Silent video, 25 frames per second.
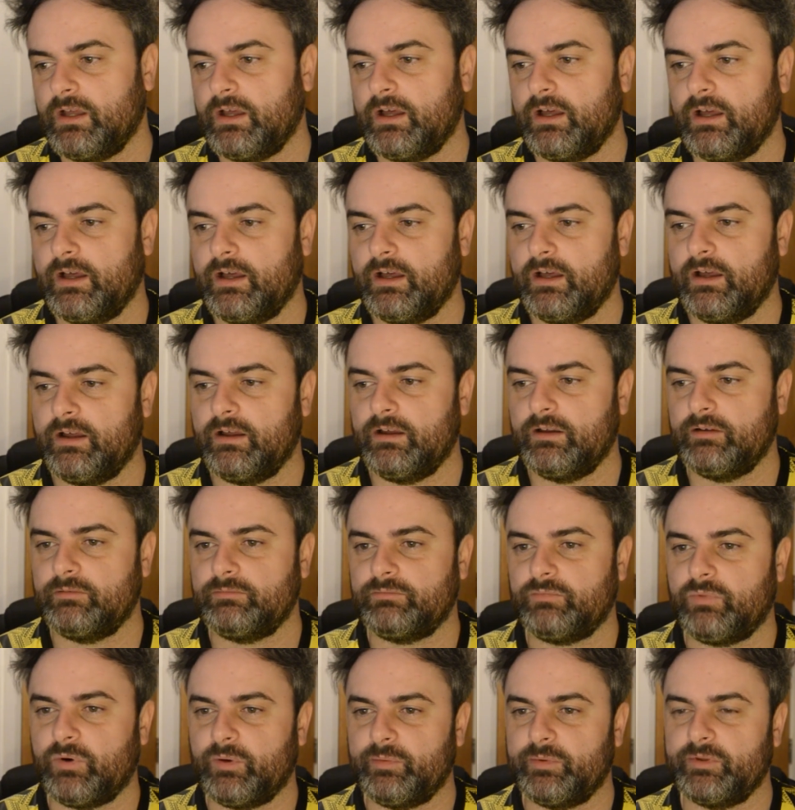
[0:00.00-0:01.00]

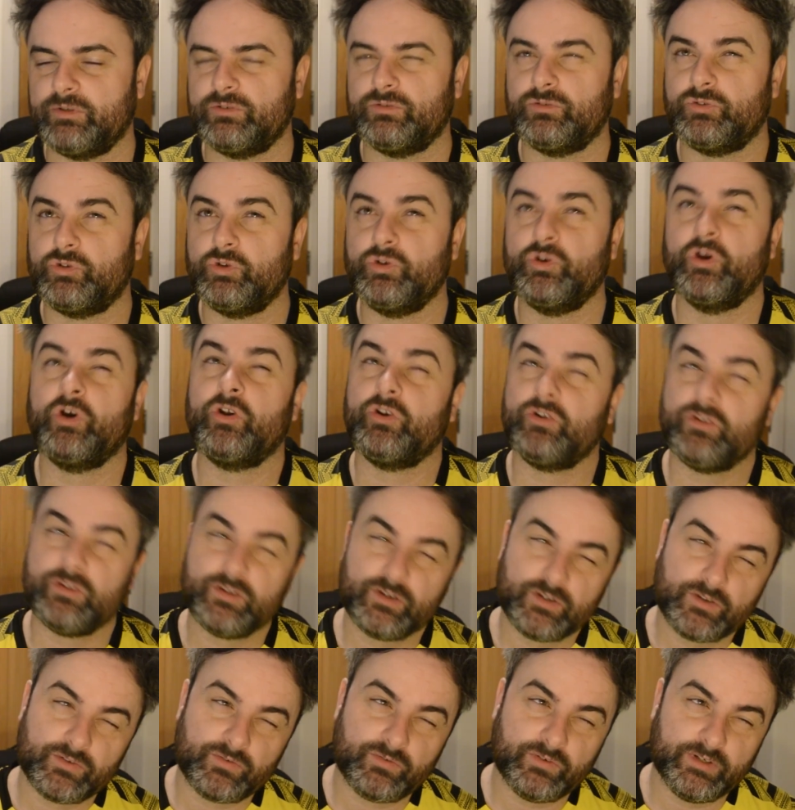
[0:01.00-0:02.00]
Probably 2 out of
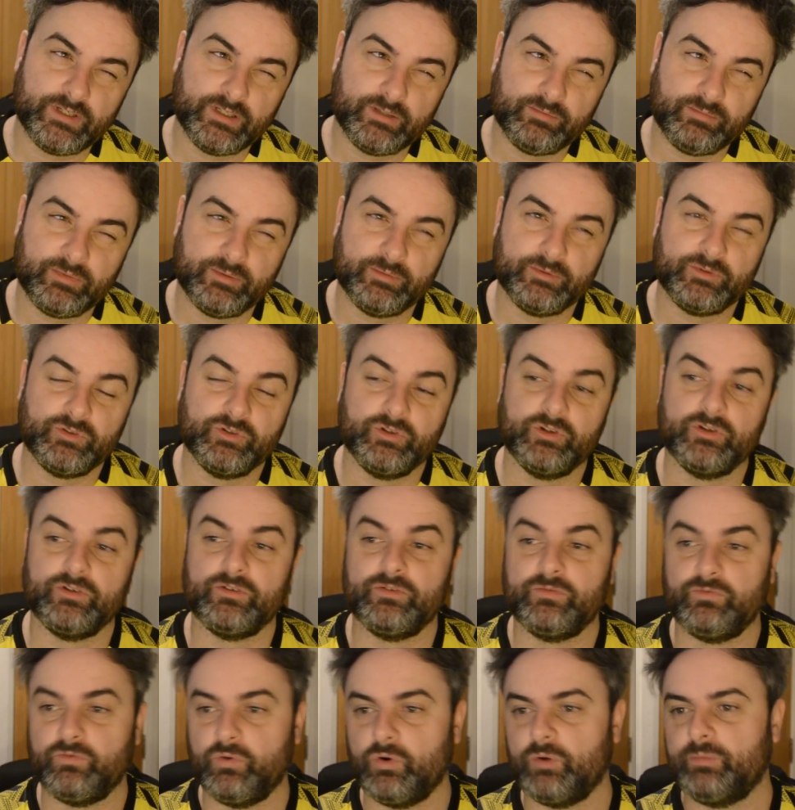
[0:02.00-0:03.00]
the 3, maybe 2 out of
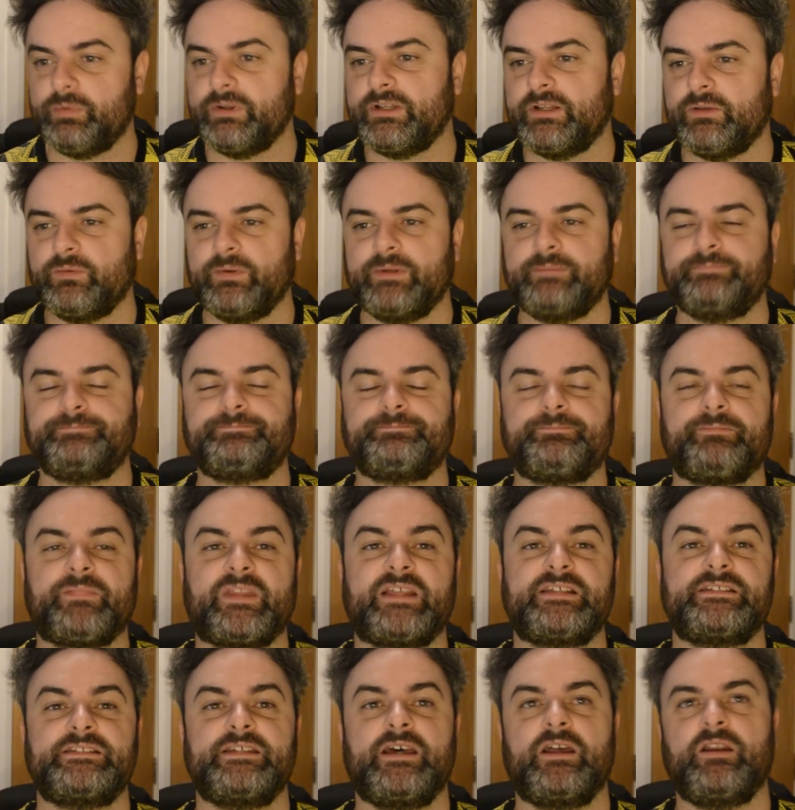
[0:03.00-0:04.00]
the 4. But anyway,
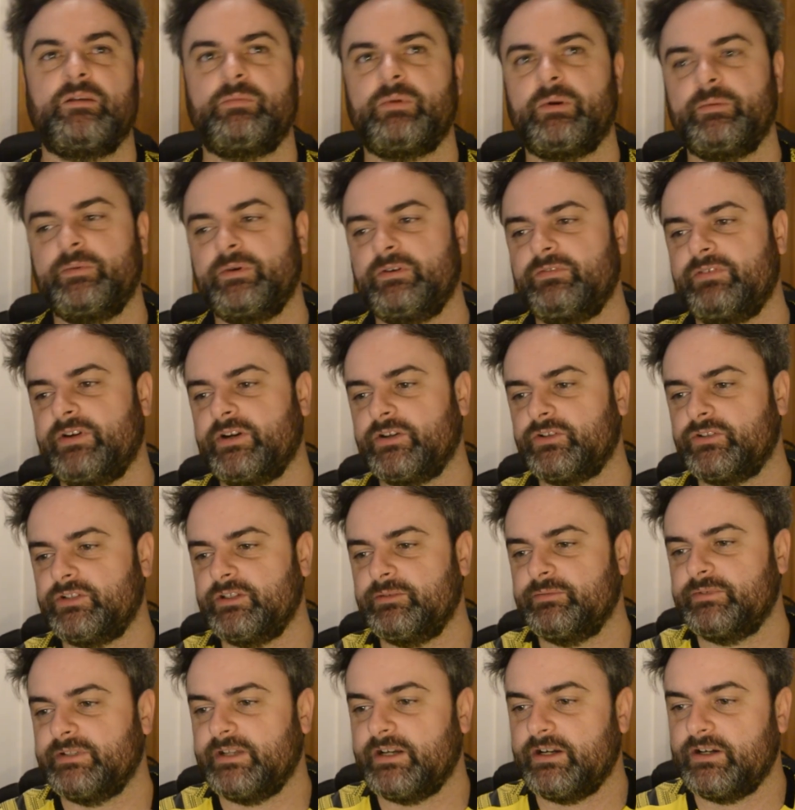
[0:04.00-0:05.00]
Seattle probably a very good
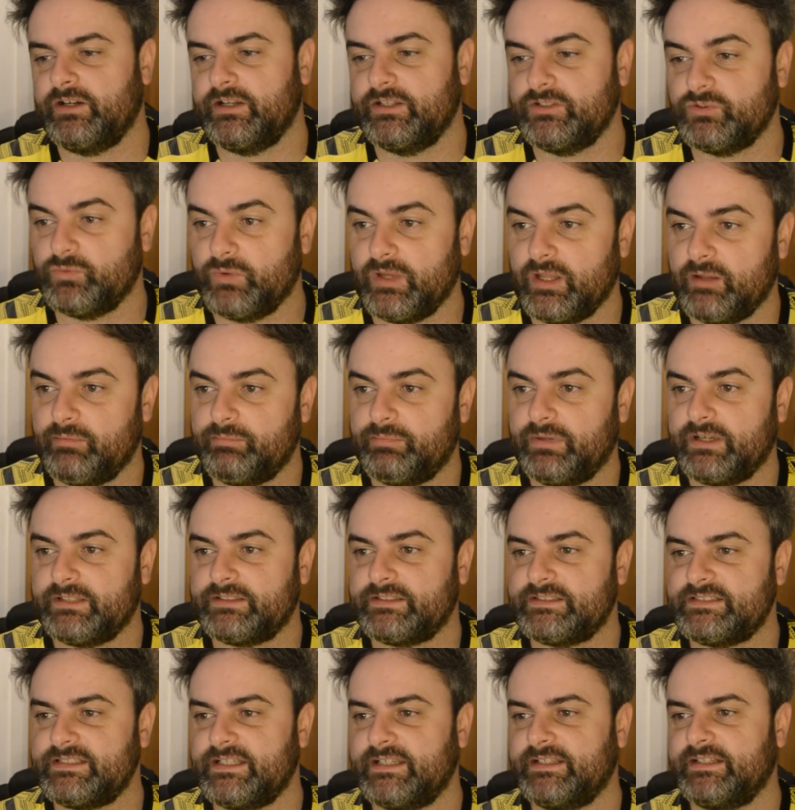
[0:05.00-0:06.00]
team in there as well.
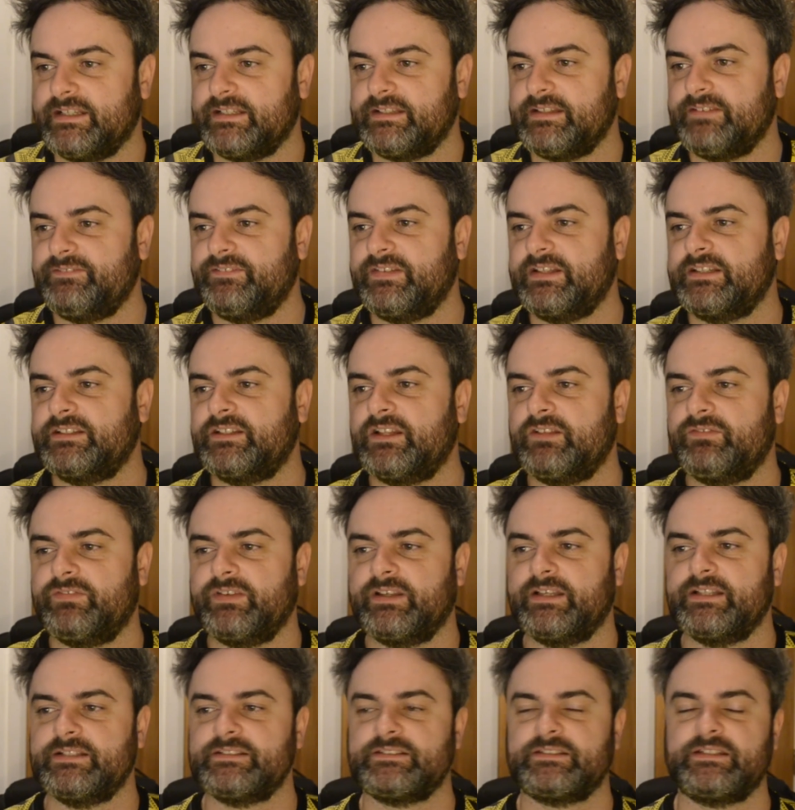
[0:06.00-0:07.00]
But saying that, Philadelphia
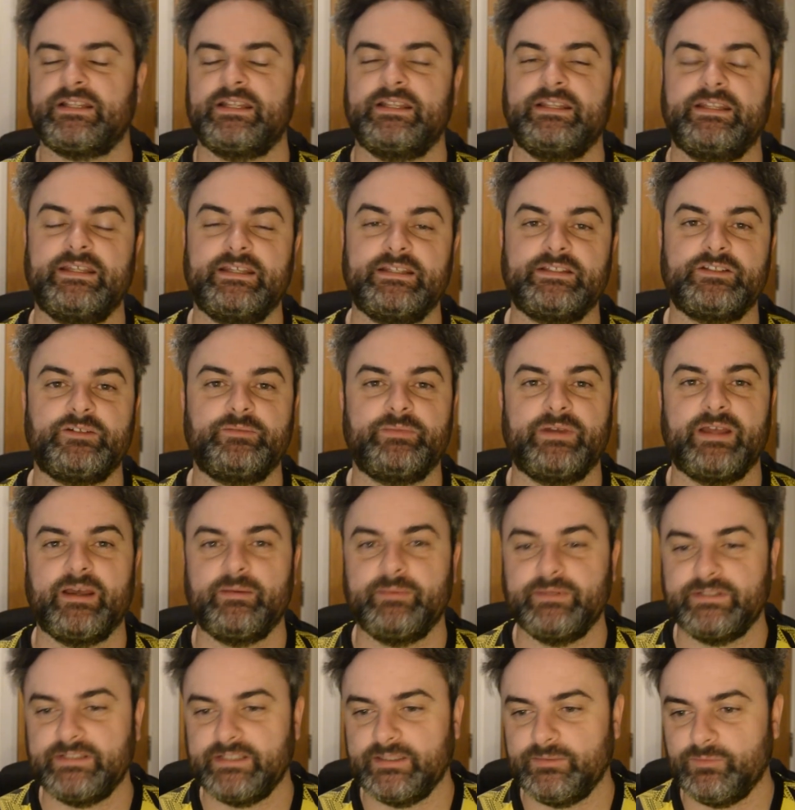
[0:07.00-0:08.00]
against an Inter
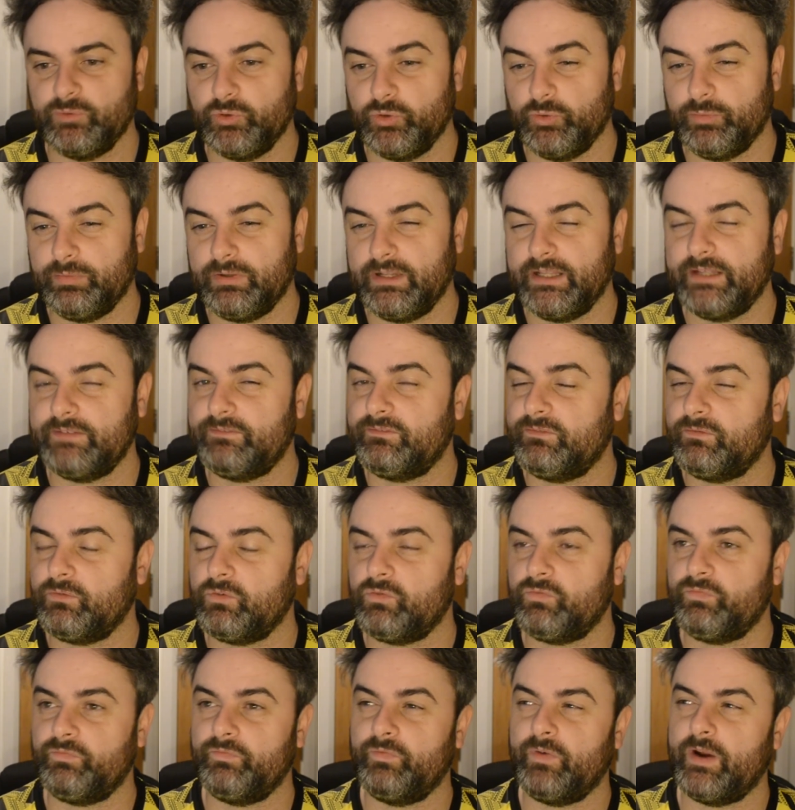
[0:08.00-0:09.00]
Miami team who played
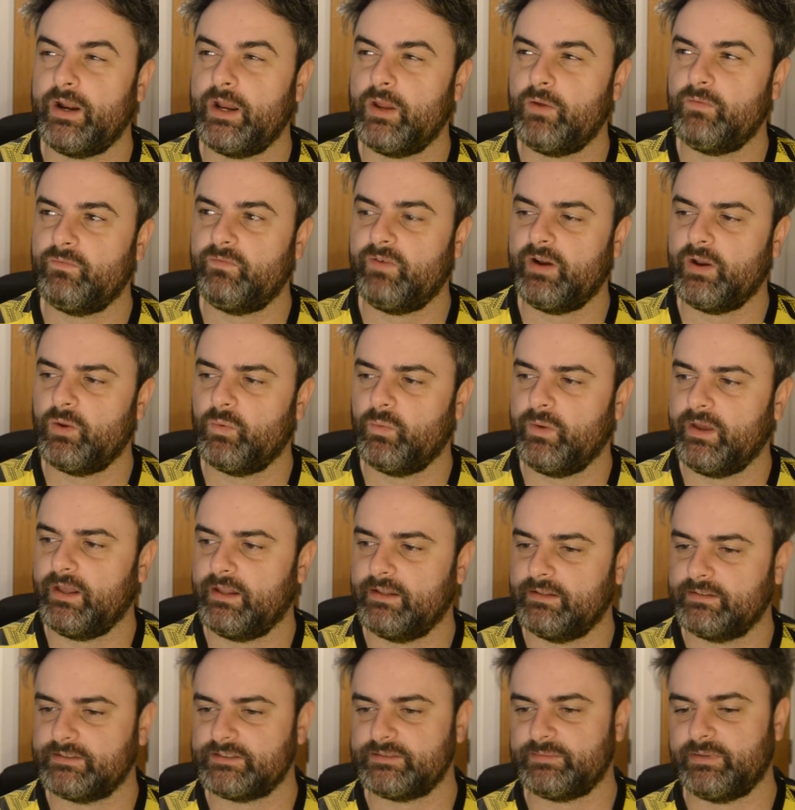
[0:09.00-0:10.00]
very, very
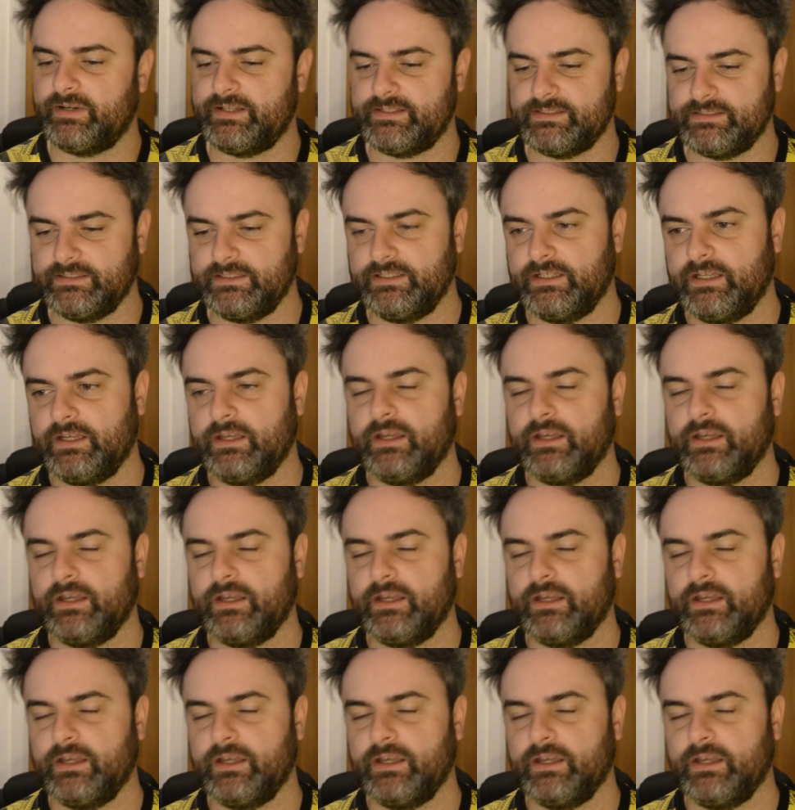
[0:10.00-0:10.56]
well, surprisingly,